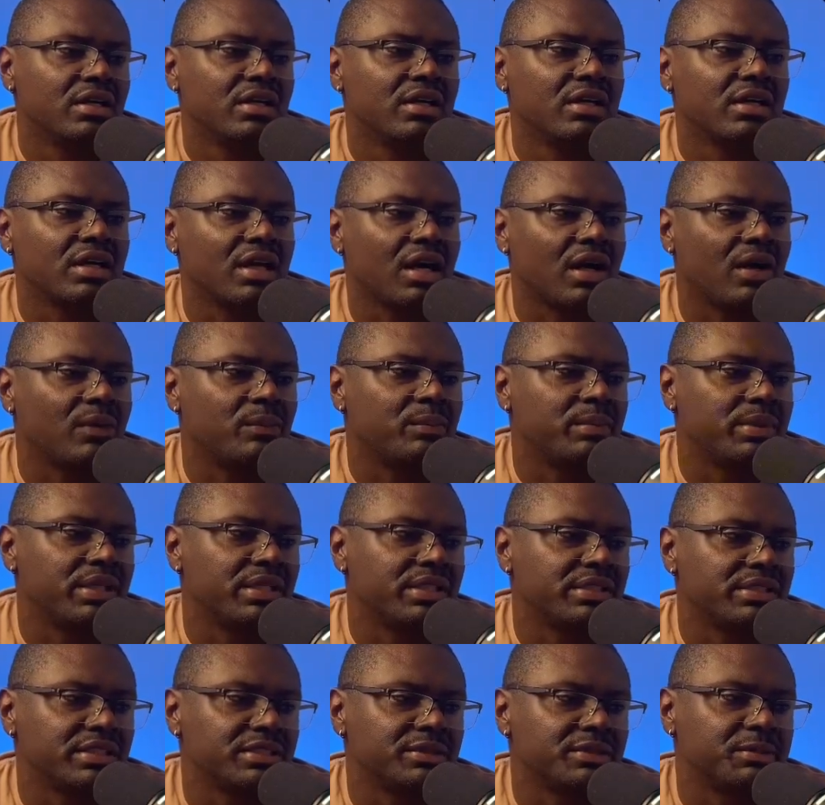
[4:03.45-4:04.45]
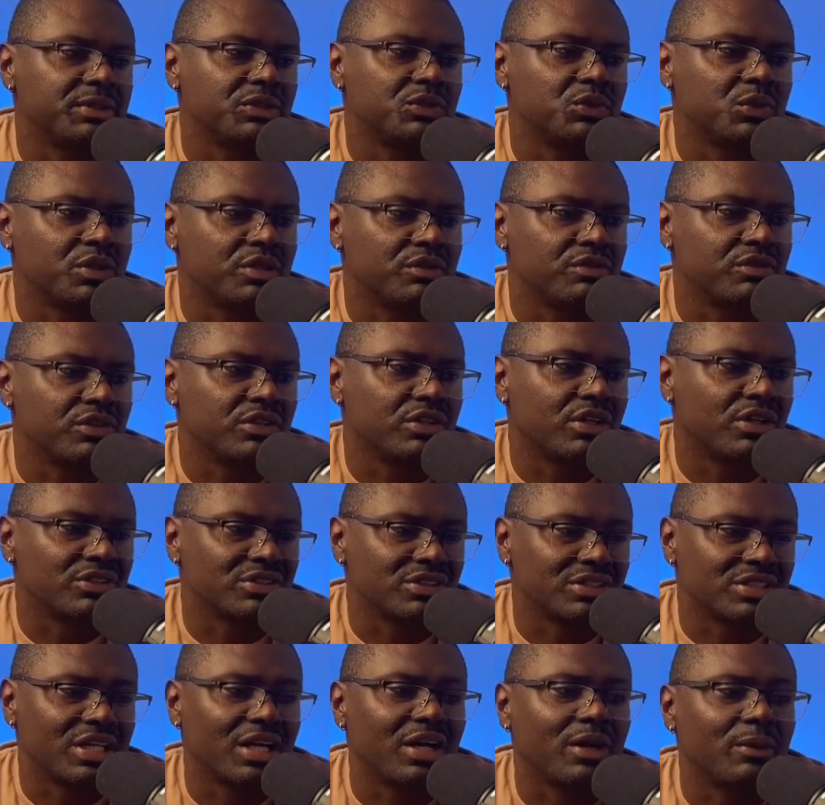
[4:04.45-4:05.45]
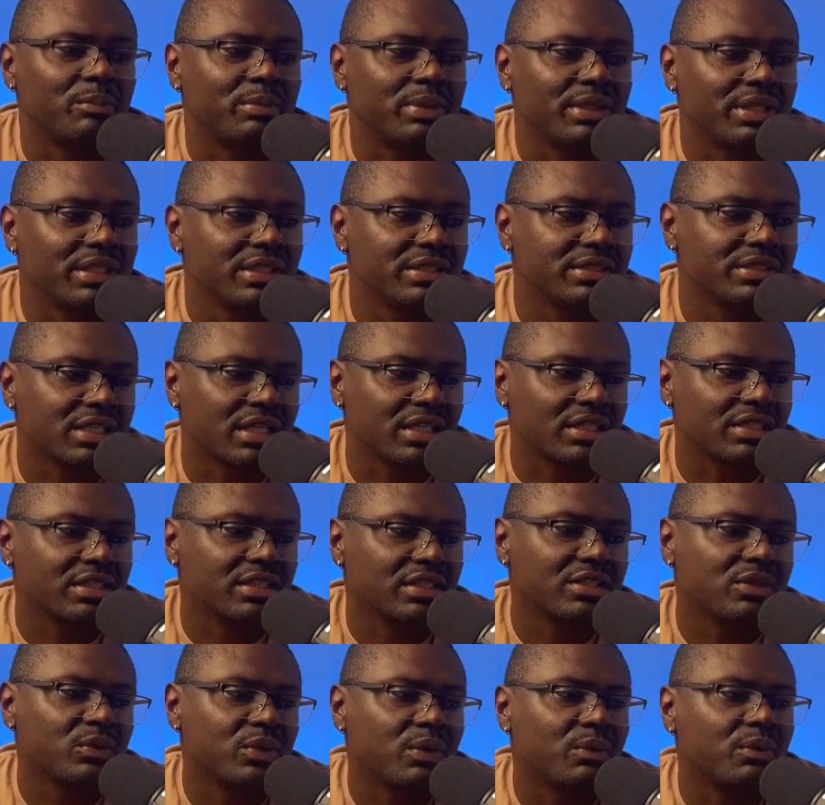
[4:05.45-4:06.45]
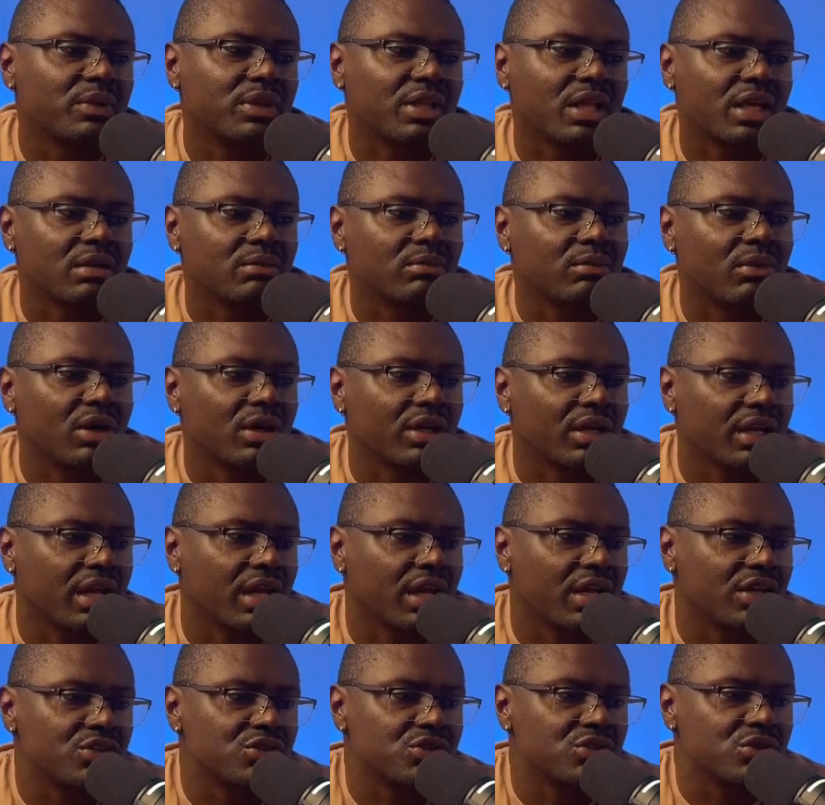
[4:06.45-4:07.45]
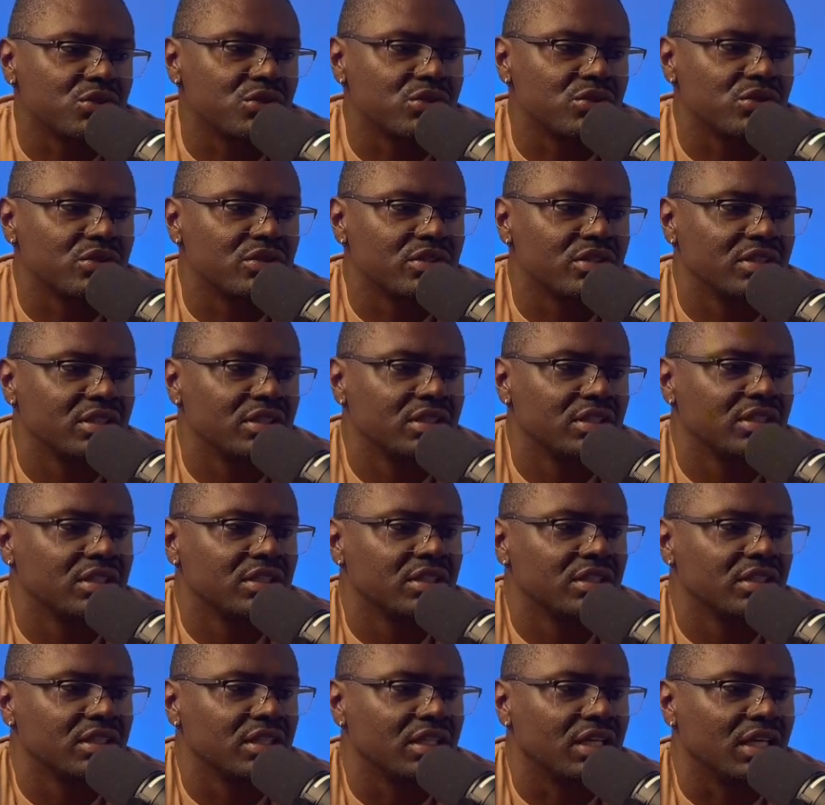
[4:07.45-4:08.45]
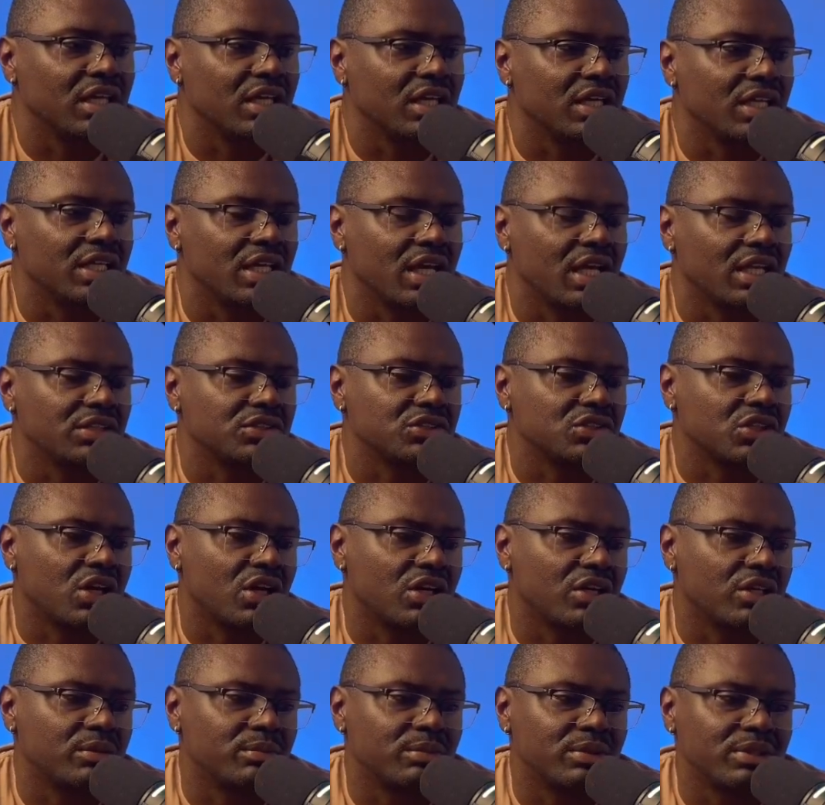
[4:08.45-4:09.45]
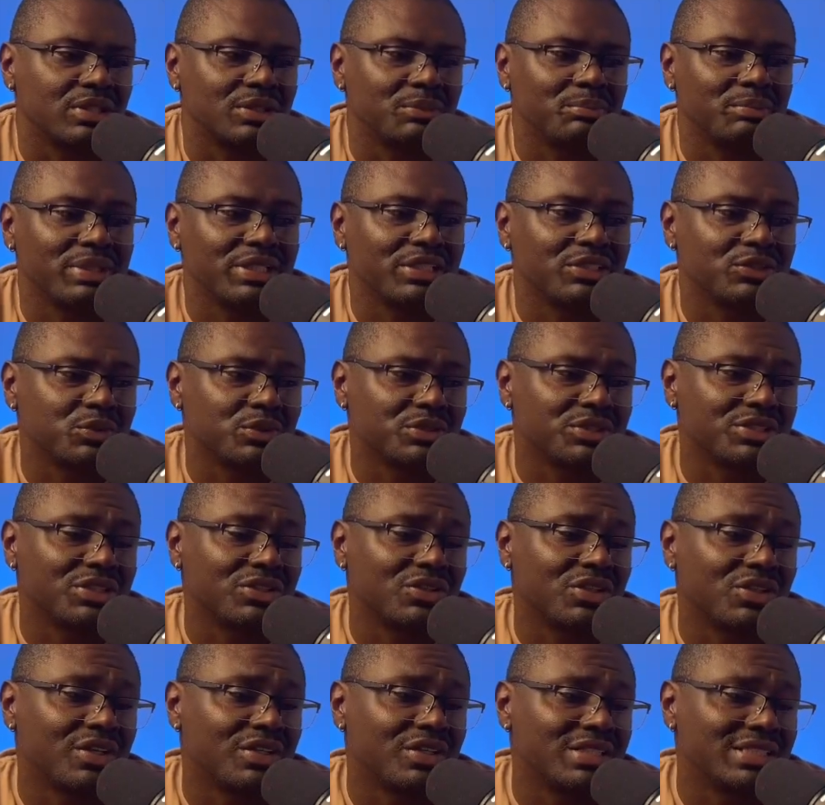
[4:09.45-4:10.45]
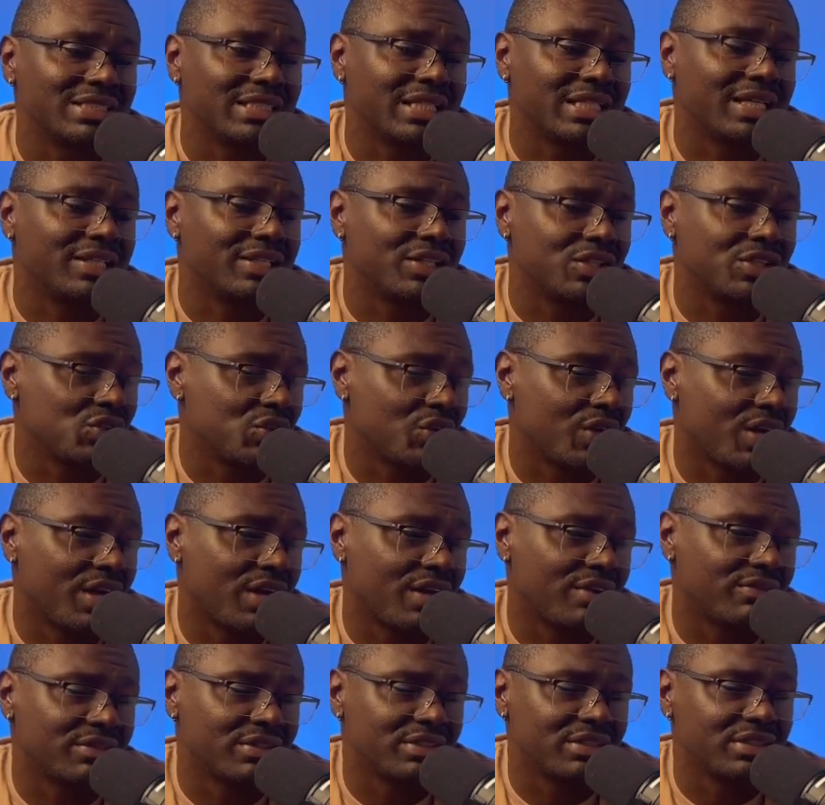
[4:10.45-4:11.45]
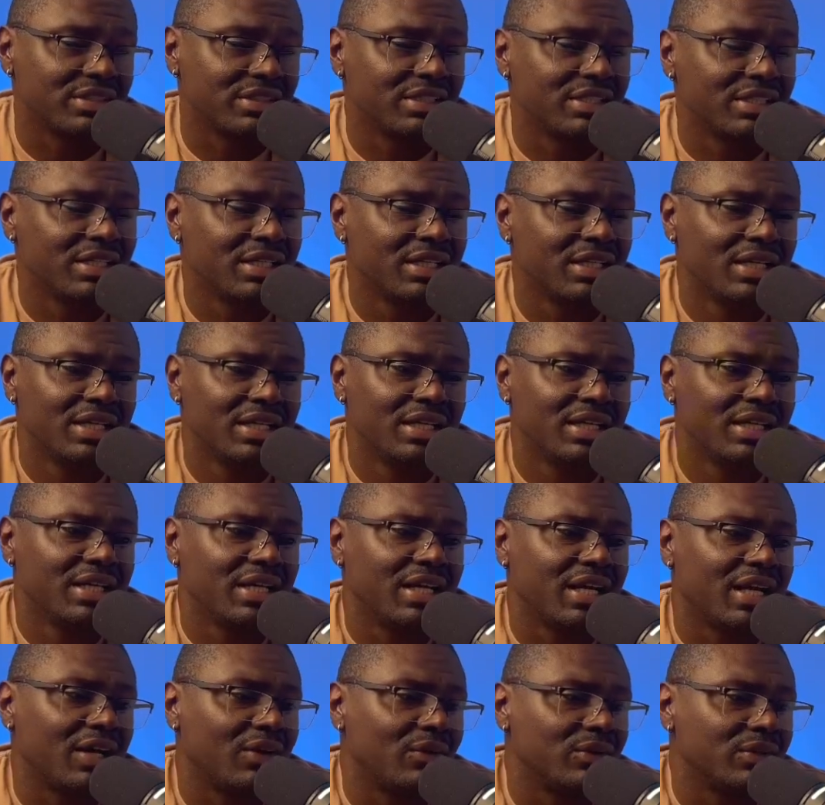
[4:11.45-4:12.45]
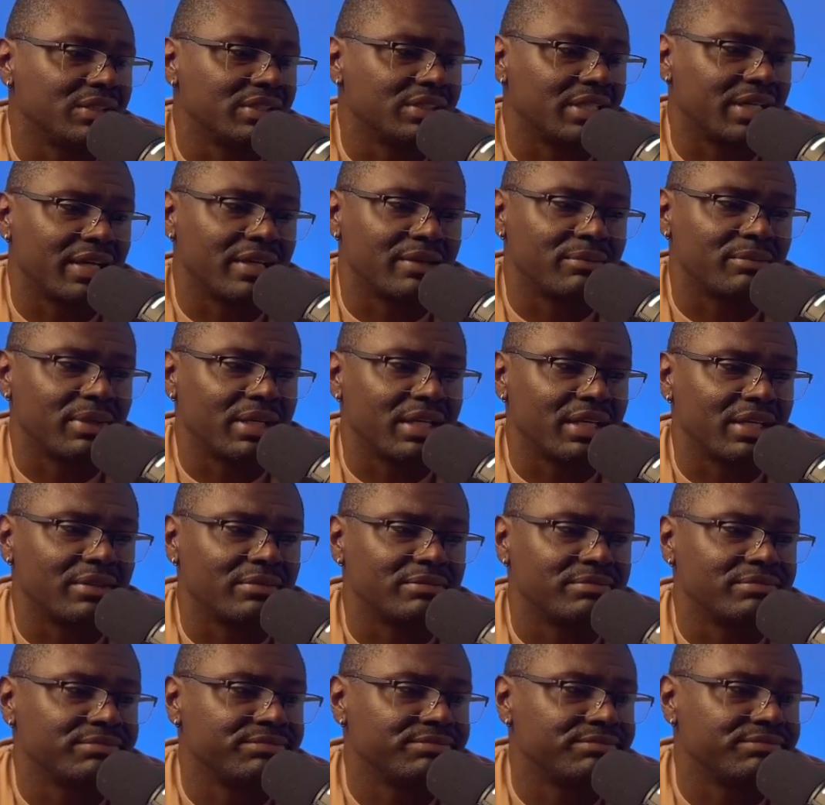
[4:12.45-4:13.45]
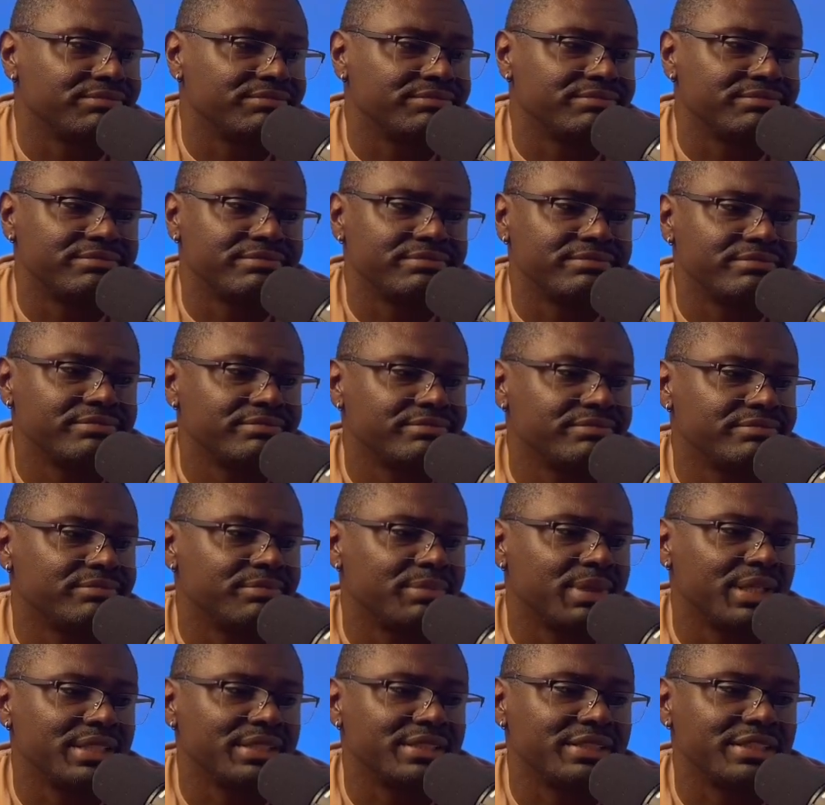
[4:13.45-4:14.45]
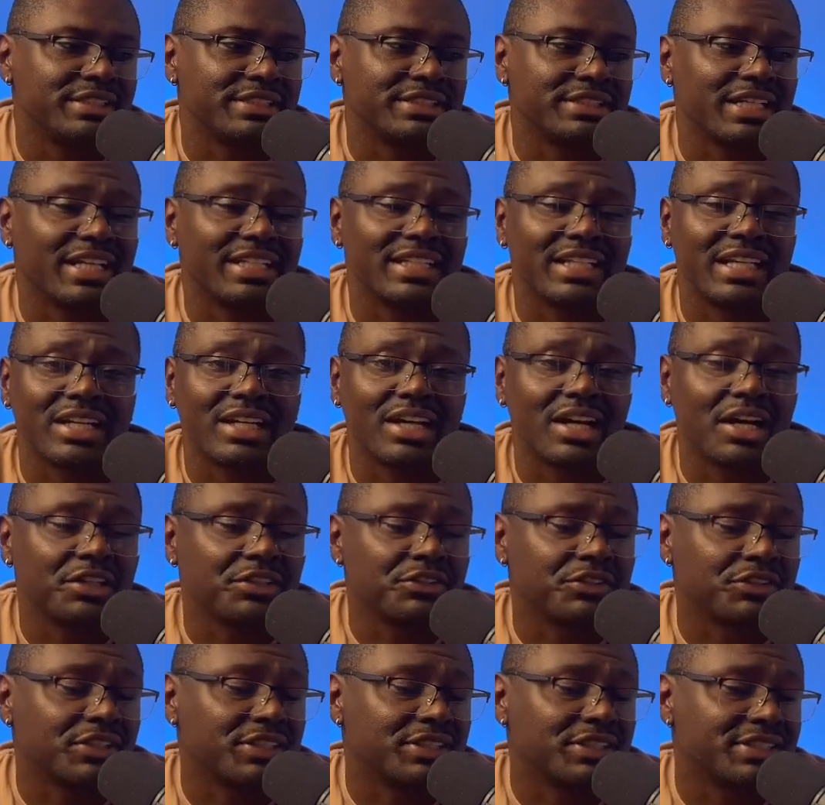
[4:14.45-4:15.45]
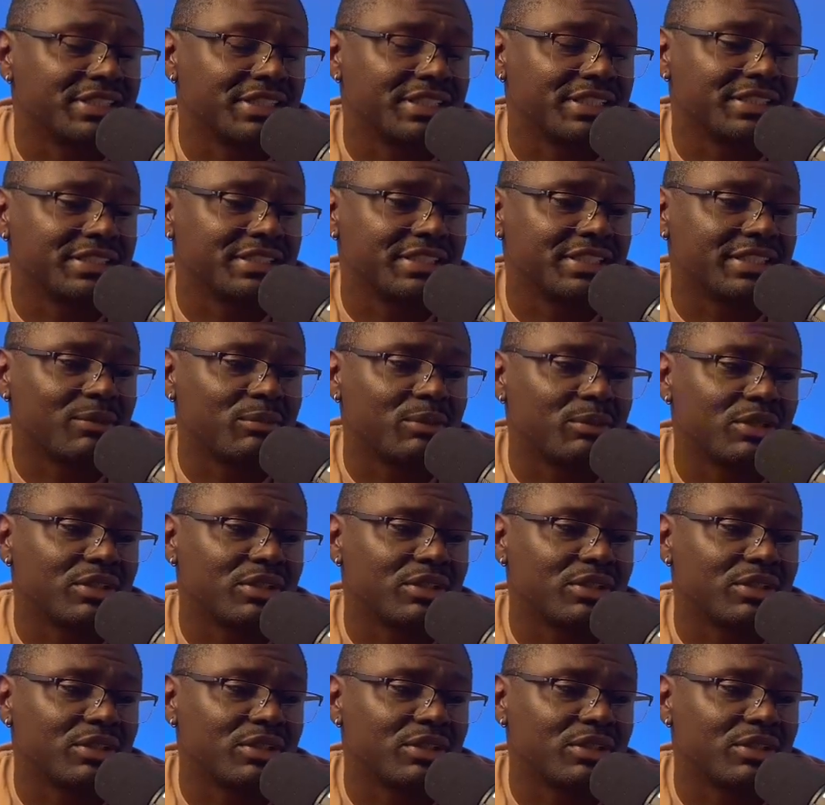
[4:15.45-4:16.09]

Kyle Pitts. I spent $24 on Kyle Pitts. I could have went with like Mark Andrews and Dallas Goedert, but Pitts was still there this late in the draft, and I was like, man, Pitts just got that contract extension. I'm